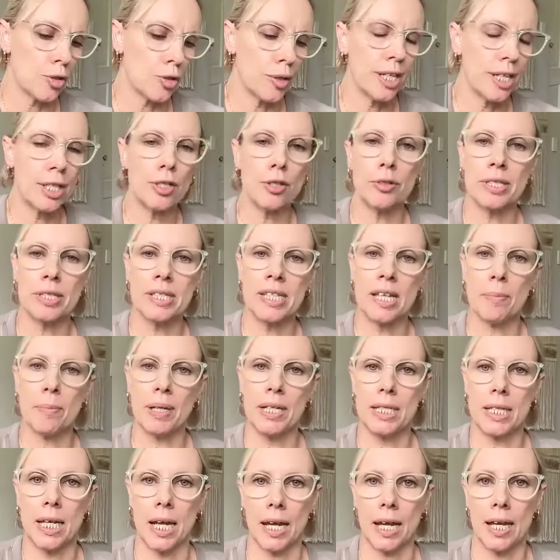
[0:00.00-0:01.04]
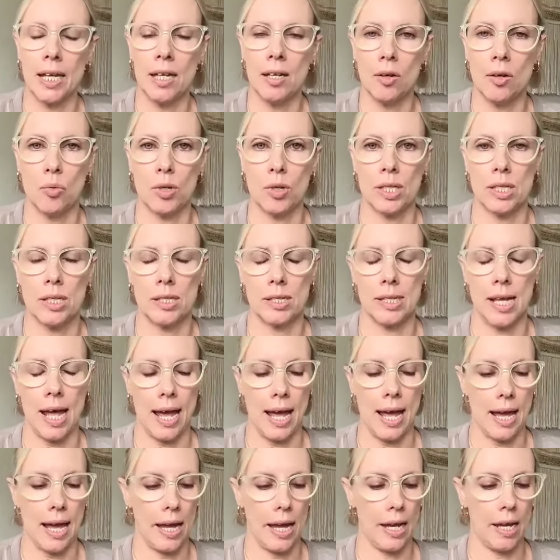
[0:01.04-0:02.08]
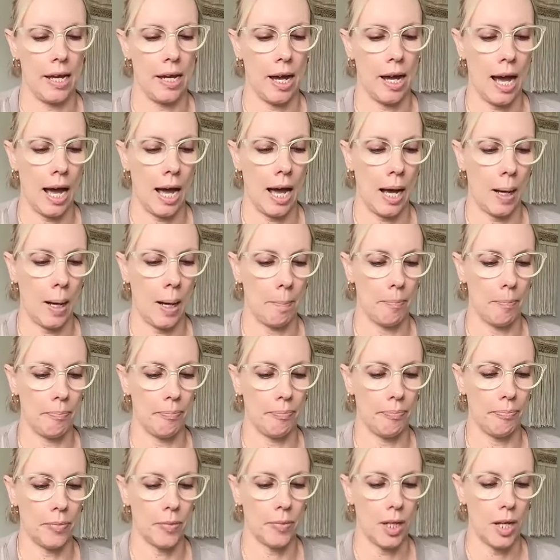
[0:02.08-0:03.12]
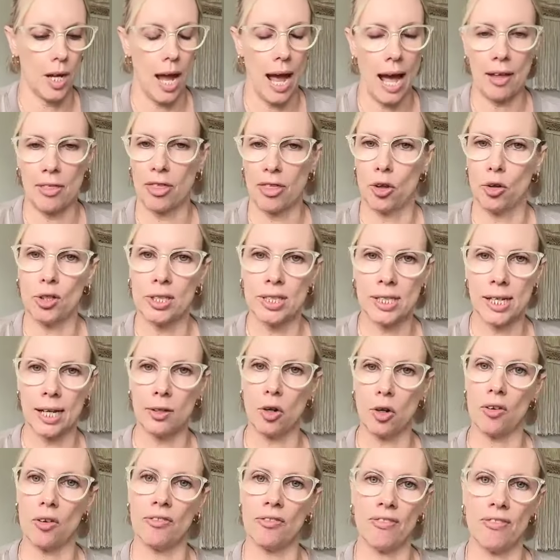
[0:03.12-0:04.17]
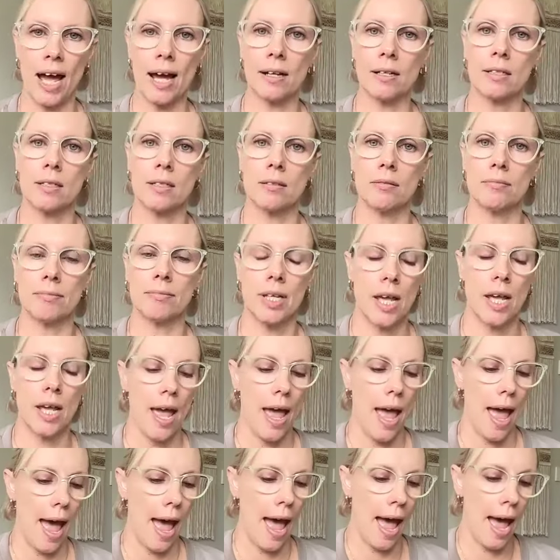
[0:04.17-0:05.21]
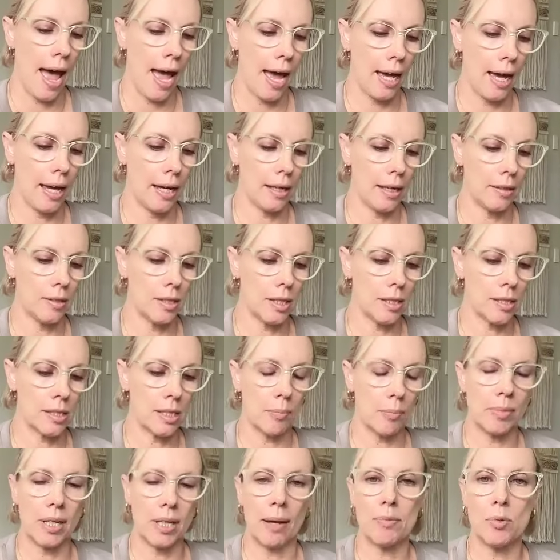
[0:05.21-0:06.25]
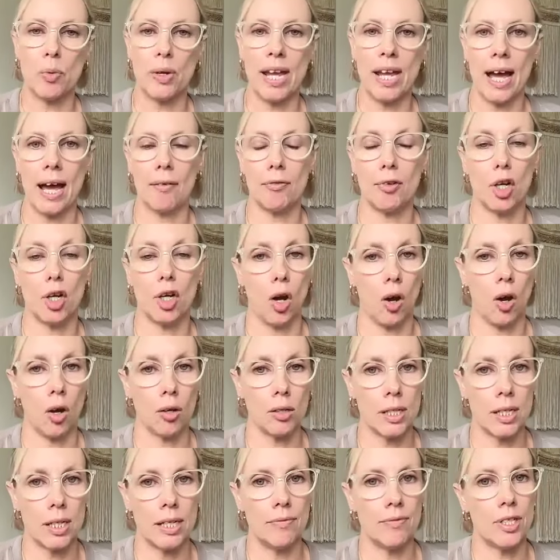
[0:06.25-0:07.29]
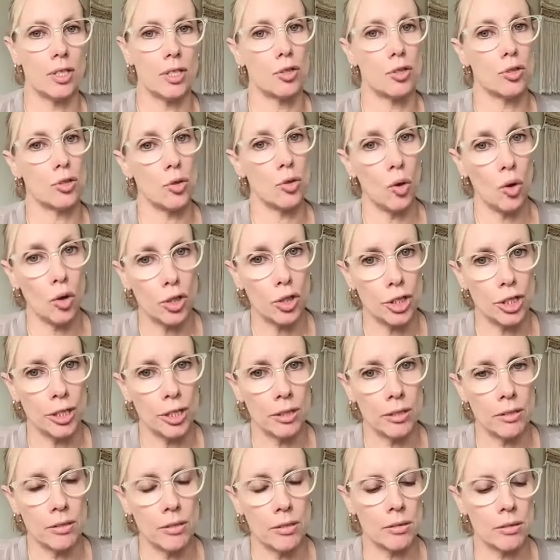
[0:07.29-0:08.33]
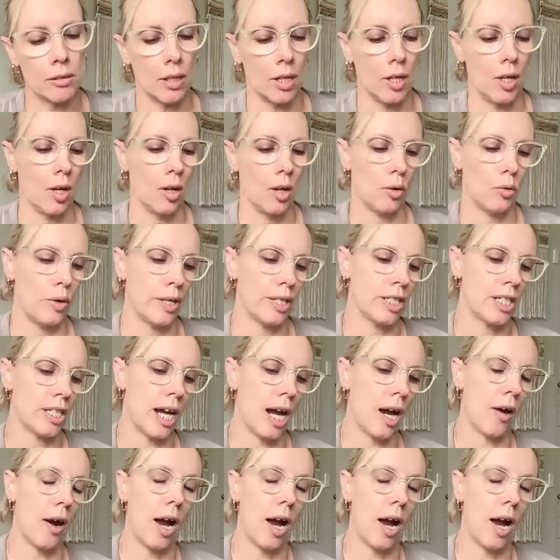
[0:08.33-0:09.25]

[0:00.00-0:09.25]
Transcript: traditional CBT would say our thoughts are not fact. And sometimes we have cognitive distortions, which